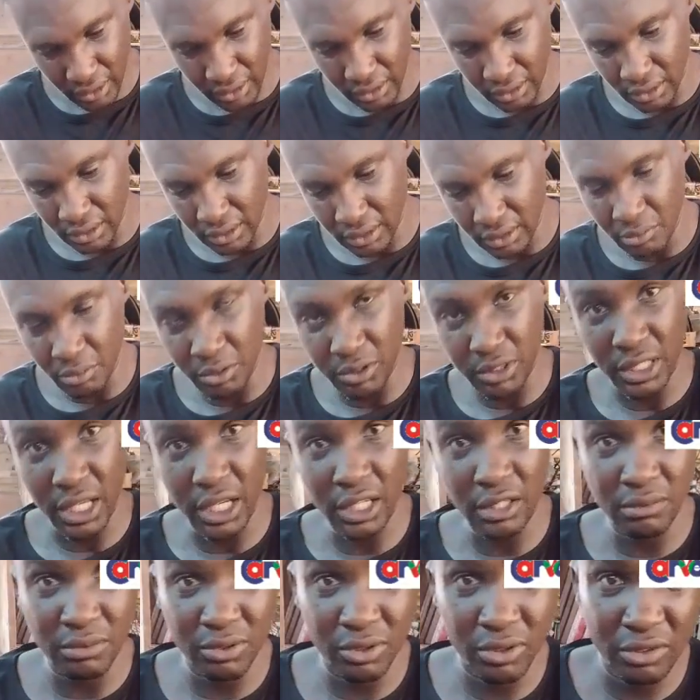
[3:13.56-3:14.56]
the
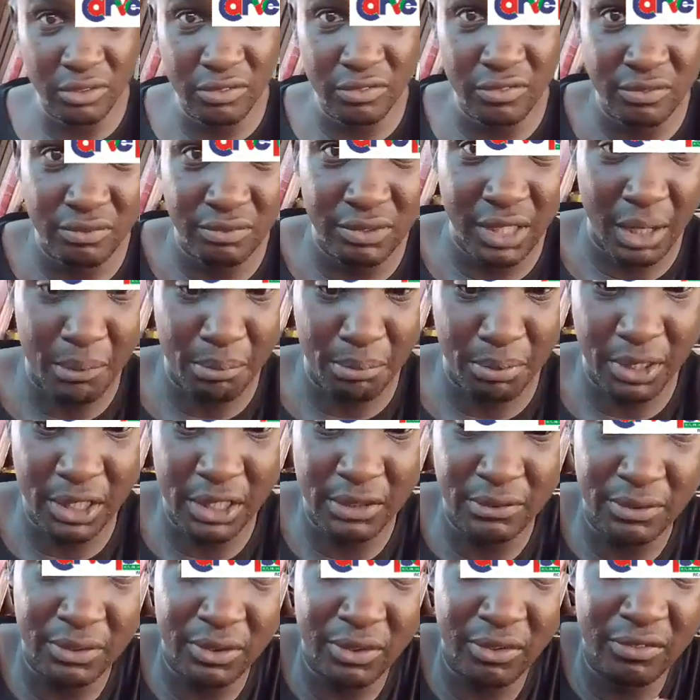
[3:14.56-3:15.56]
motorcycle becomes, the appearance
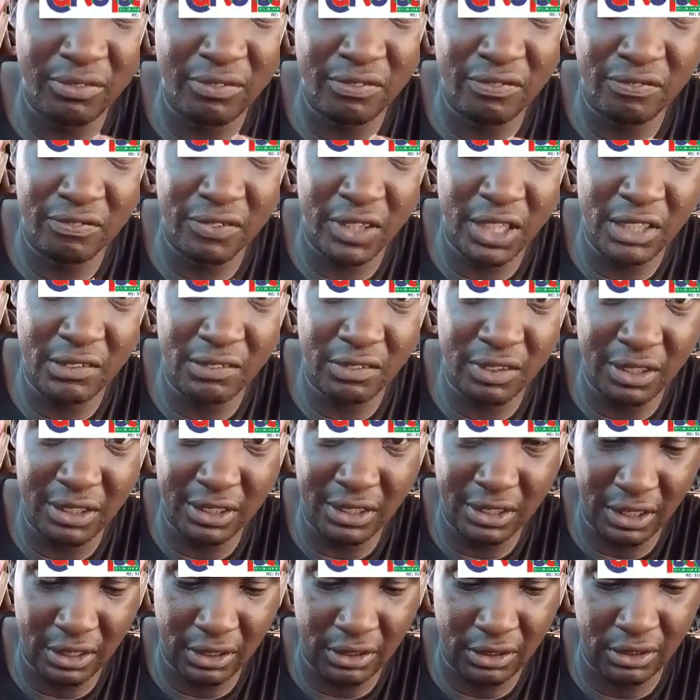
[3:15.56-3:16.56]
becomes very
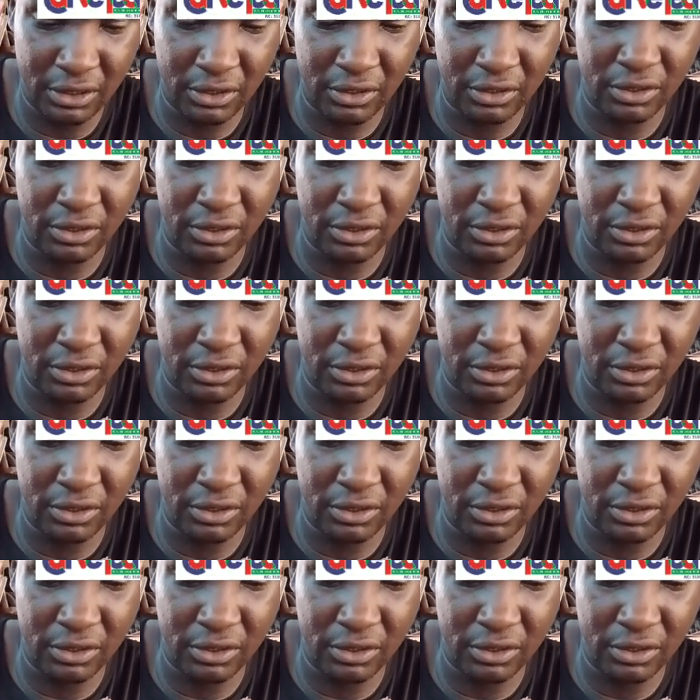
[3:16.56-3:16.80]
dirty.